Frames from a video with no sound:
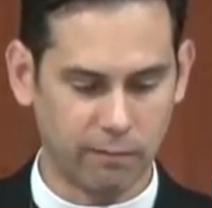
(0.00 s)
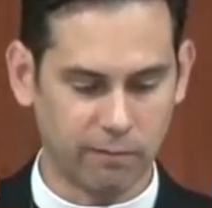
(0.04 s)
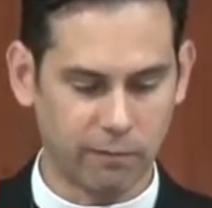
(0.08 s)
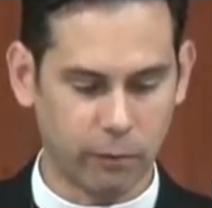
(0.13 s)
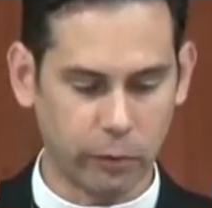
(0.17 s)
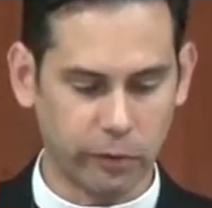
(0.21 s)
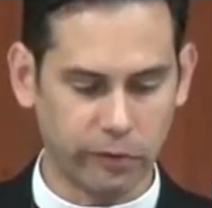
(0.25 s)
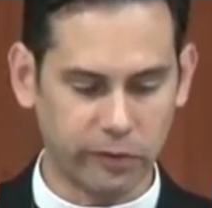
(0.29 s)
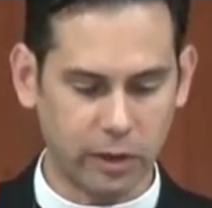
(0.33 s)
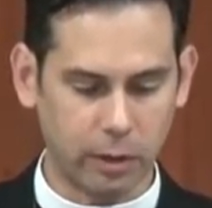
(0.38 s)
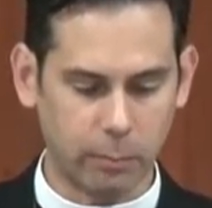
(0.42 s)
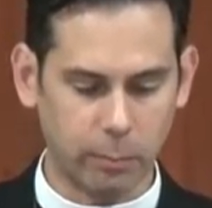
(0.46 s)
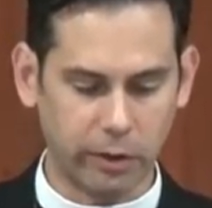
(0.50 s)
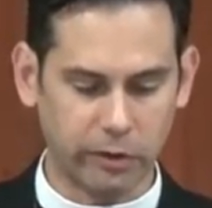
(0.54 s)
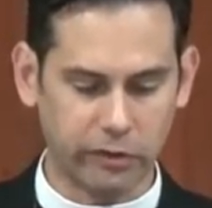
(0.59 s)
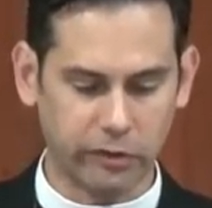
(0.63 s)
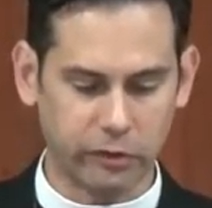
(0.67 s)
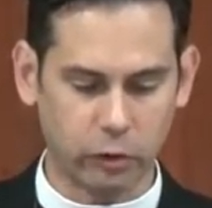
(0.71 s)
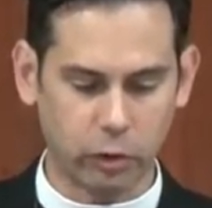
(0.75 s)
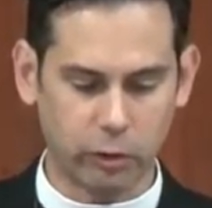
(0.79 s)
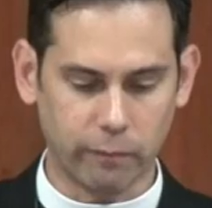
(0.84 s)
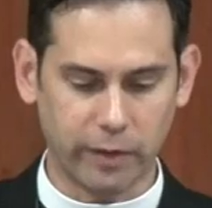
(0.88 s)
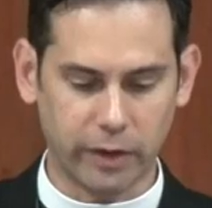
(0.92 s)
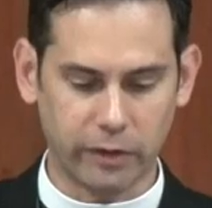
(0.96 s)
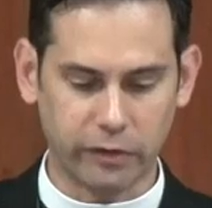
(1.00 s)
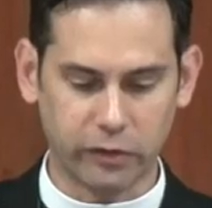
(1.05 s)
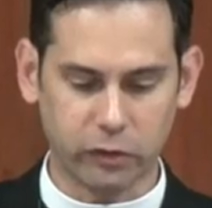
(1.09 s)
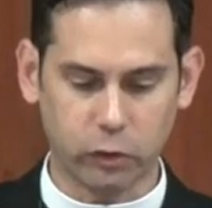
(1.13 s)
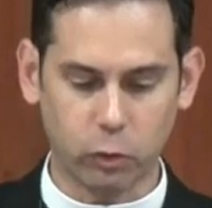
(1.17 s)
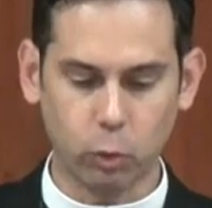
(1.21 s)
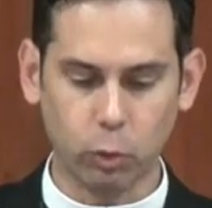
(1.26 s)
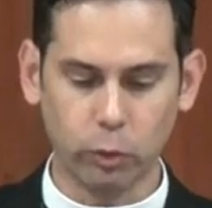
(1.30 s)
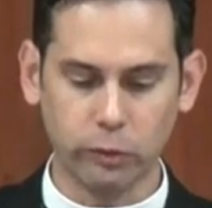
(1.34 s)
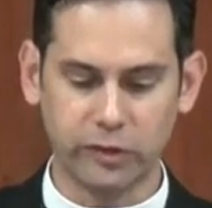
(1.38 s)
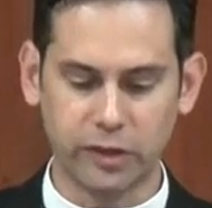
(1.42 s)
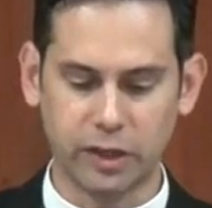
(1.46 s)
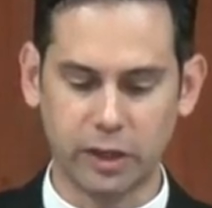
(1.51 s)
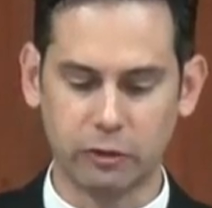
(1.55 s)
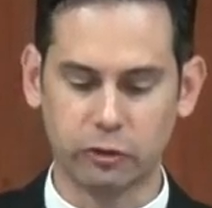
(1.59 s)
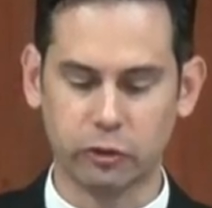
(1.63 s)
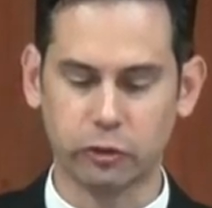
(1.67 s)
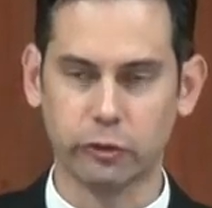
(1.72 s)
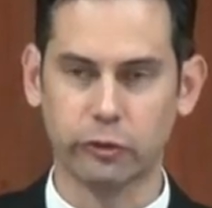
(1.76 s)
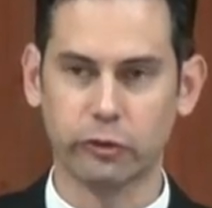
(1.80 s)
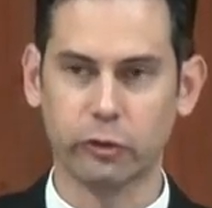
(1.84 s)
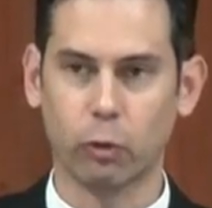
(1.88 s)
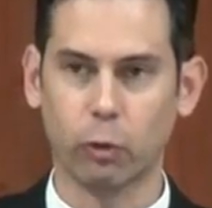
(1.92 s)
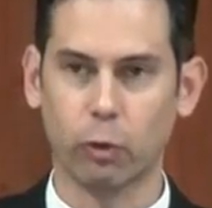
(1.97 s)
First, they must serve as school
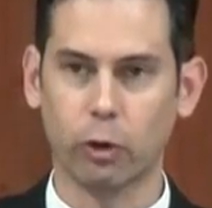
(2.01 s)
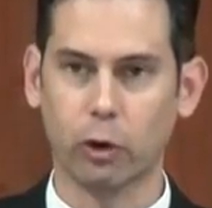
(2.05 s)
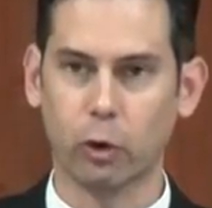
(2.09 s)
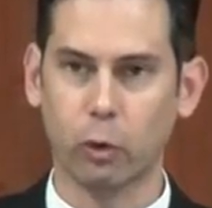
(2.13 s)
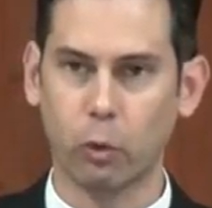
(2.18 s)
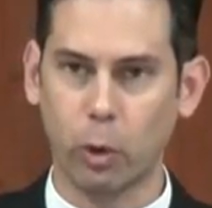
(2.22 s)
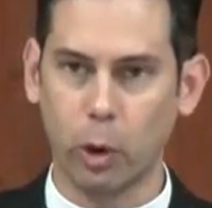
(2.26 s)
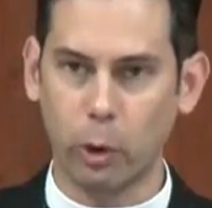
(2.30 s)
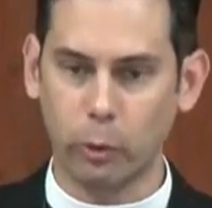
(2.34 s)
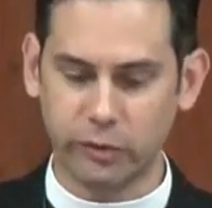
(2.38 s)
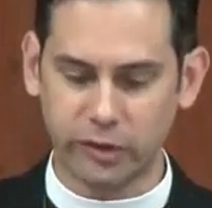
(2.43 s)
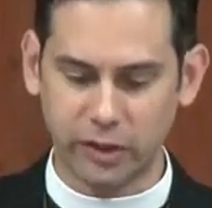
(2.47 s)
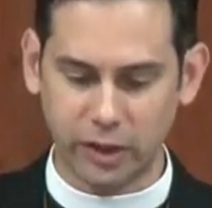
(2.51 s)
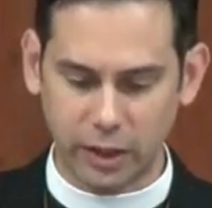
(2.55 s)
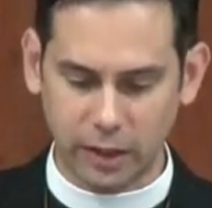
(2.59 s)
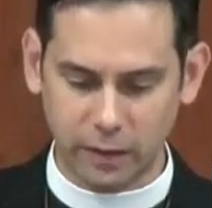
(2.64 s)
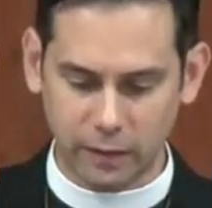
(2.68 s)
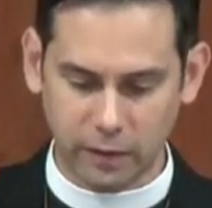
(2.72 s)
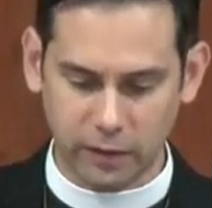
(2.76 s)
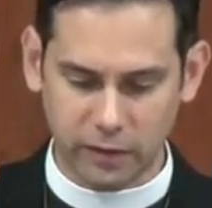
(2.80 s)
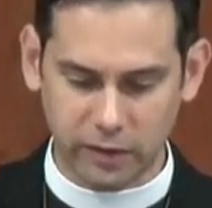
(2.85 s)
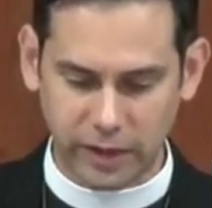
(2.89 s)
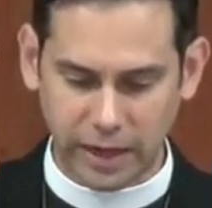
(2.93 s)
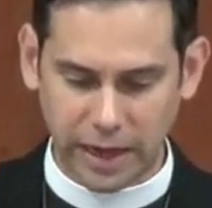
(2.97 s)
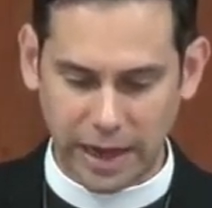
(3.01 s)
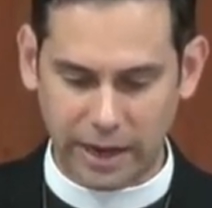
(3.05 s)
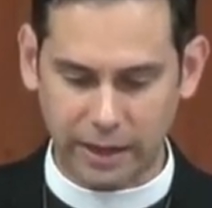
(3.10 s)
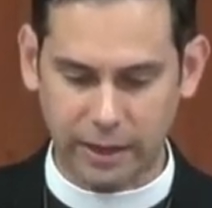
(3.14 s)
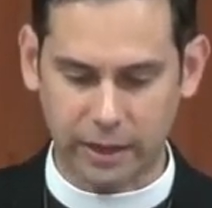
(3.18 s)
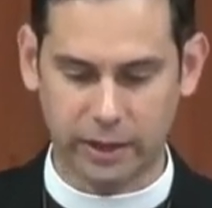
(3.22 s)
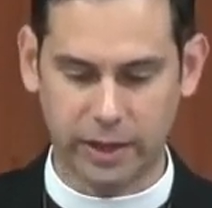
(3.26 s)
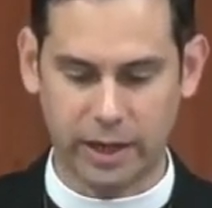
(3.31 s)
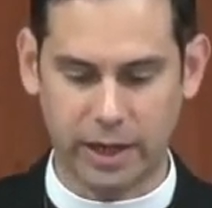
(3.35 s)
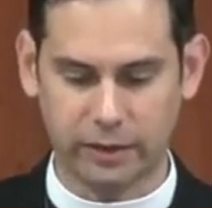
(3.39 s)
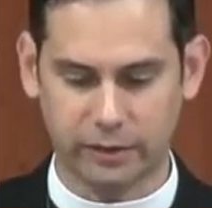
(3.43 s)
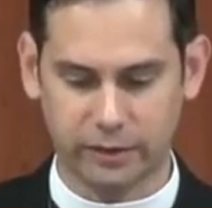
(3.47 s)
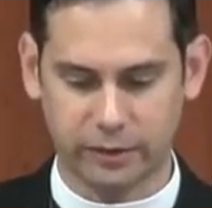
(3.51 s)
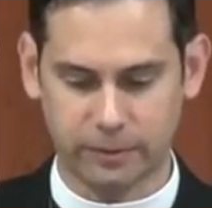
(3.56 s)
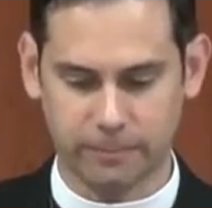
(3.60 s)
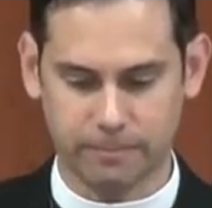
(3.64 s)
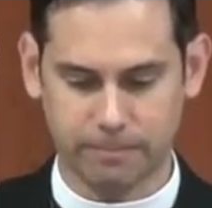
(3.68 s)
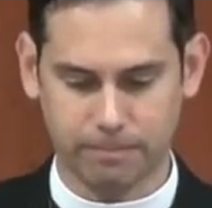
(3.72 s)
teachers or, quote, in the diaconate.